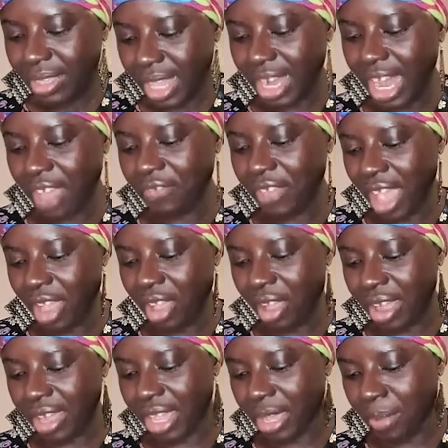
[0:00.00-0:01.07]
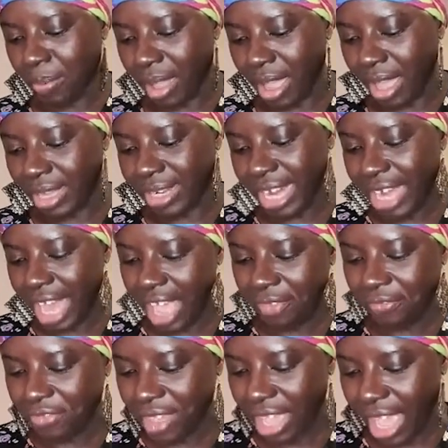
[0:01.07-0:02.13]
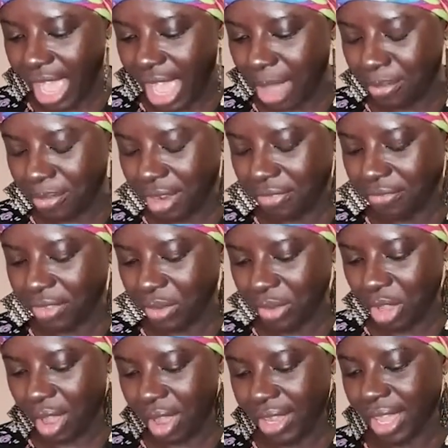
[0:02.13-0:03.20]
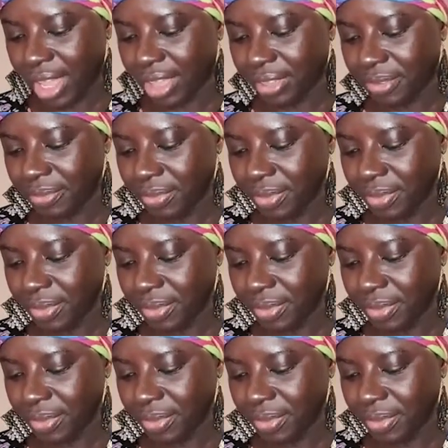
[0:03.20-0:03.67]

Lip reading: Nanafia, you okay, pa? Nanafia, a breath. We okay.